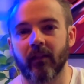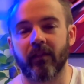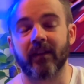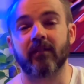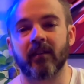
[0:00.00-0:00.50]

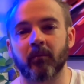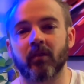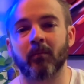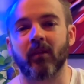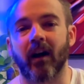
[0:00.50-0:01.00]
These
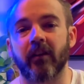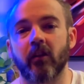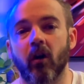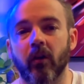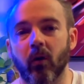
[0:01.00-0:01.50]
symptoms are
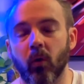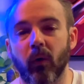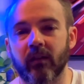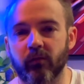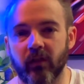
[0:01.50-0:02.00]
not
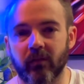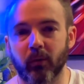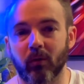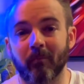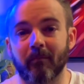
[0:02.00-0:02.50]
always visible.